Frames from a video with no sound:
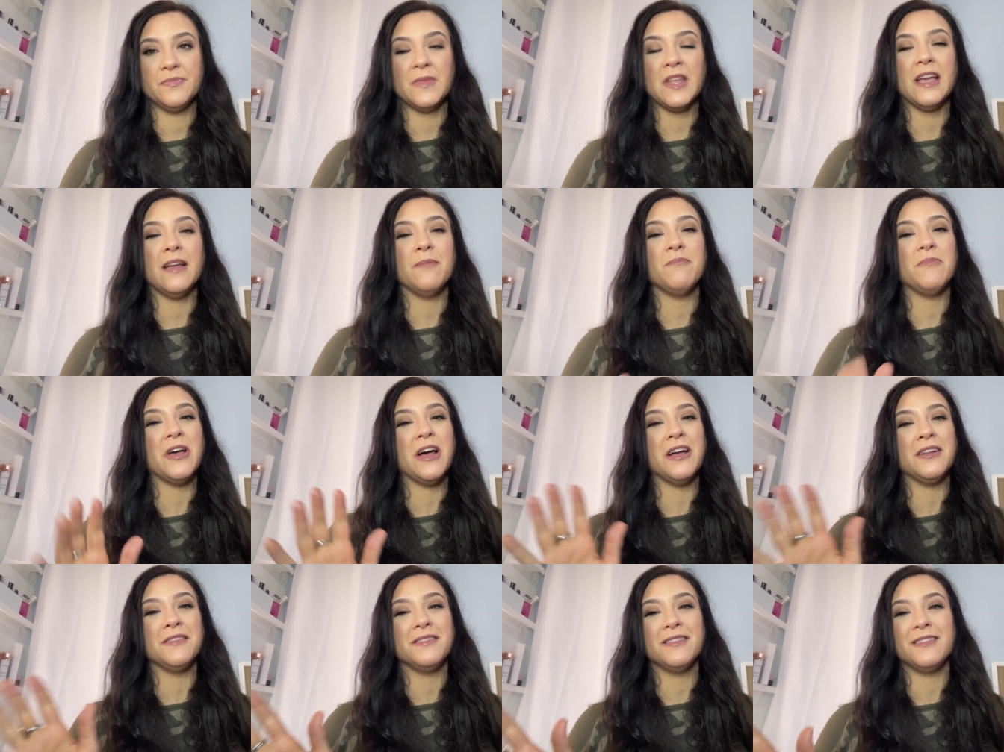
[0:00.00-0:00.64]
I'm
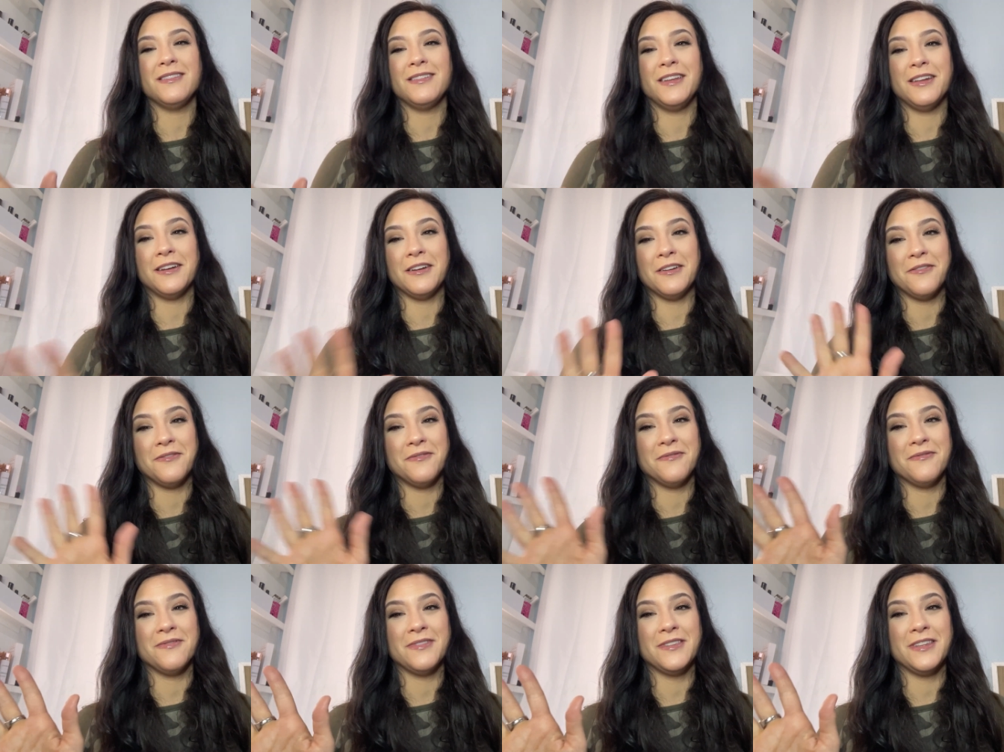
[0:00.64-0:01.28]
not, you know,
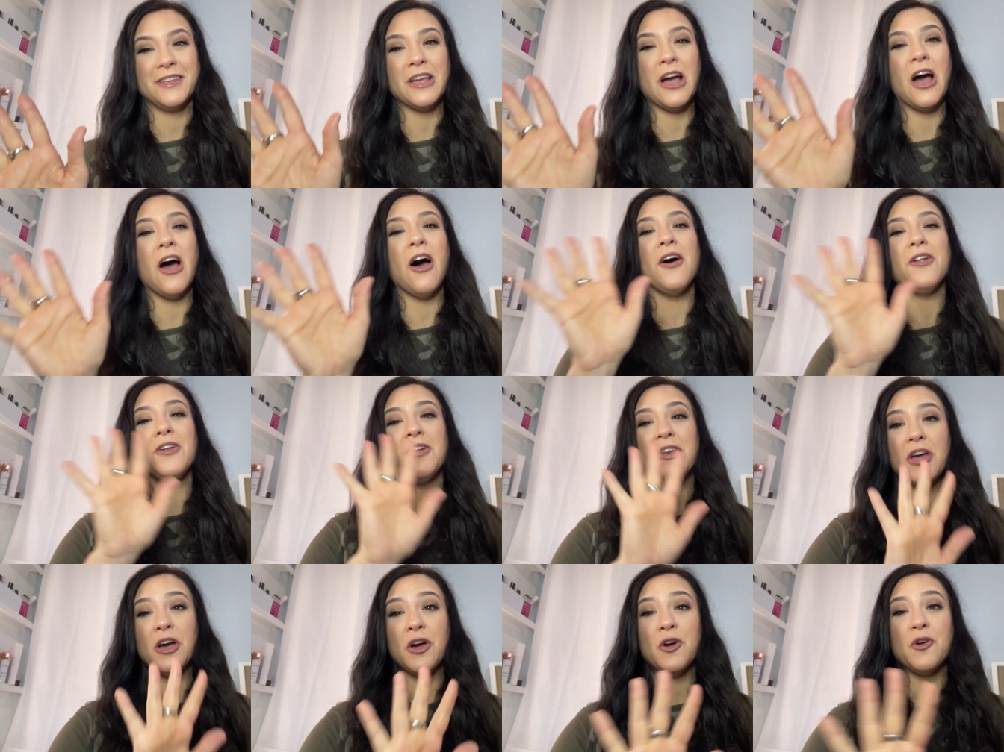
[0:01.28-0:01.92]
y'all
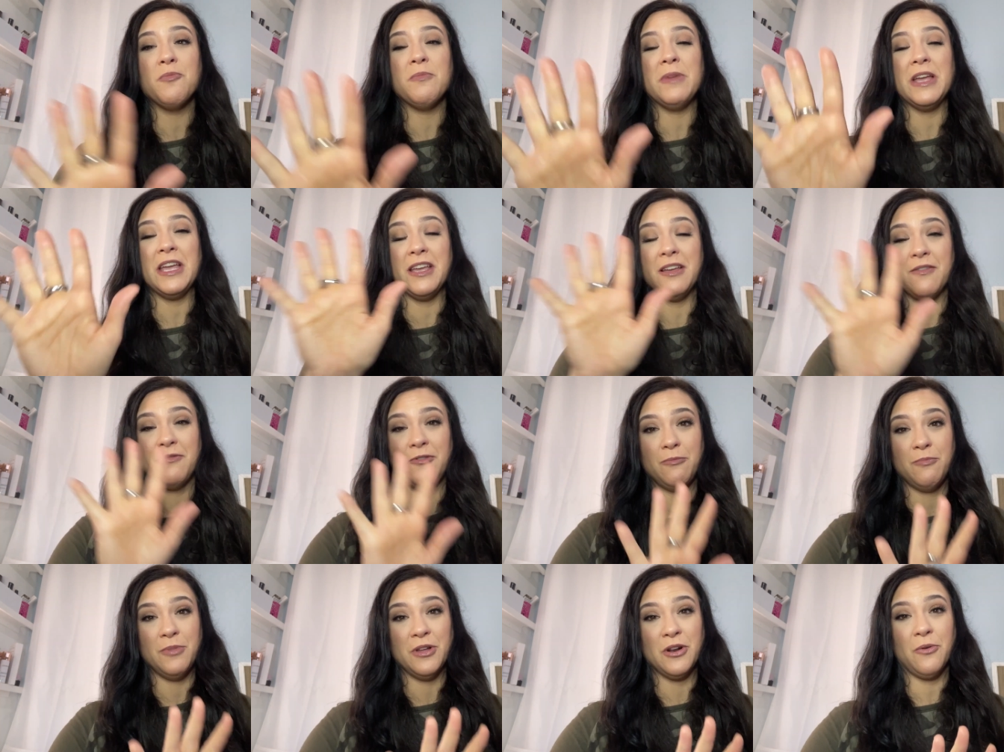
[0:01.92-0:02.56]
know me
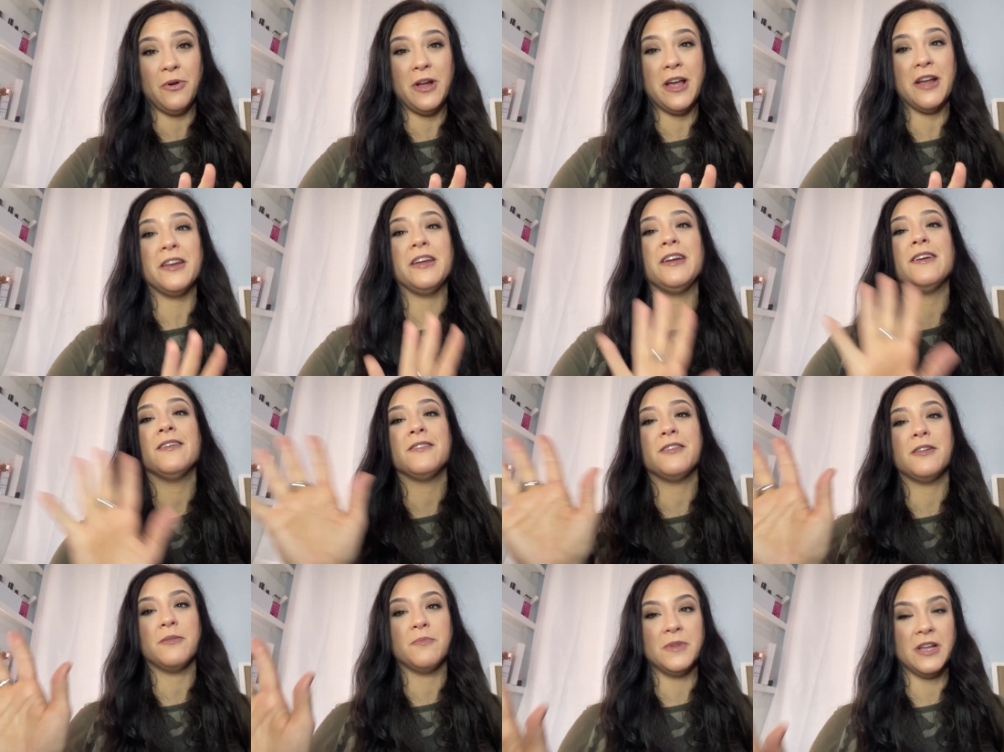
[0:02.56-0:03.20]
if you've been around
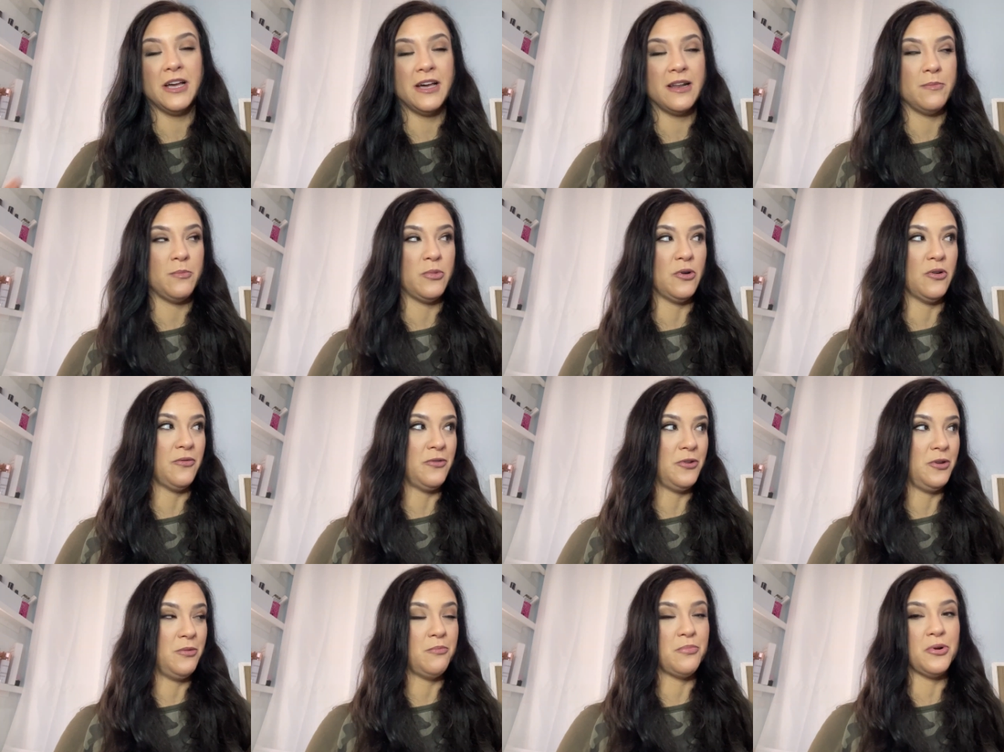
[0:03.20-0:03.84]
here that I'm not a
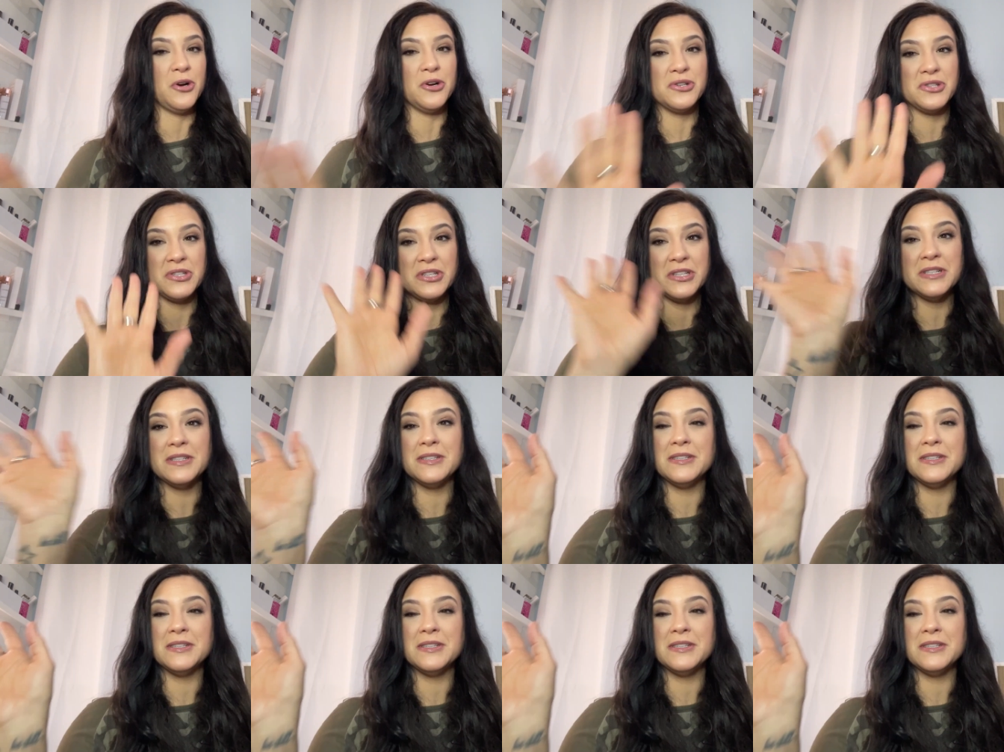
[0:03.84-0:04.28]
perfume person.